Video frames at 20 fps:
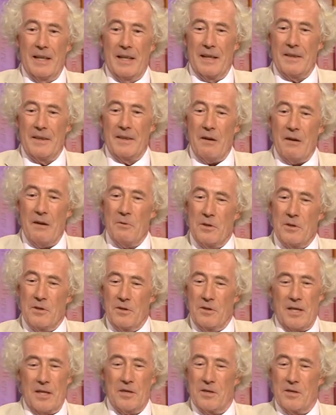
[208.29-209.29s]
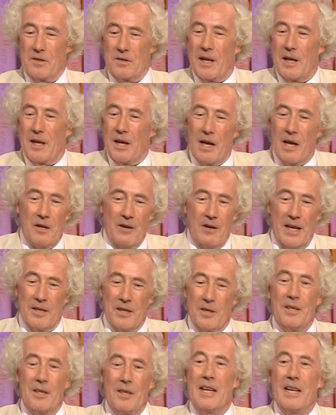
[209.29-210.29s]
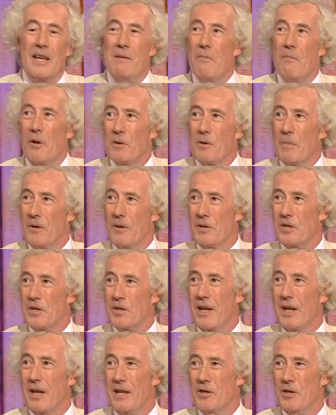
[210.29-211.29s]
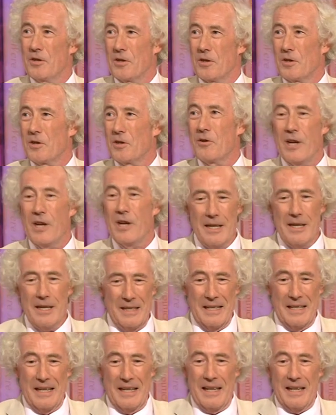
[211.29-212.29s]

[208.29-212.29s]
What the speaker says: And that's a great theme on both stage and screen,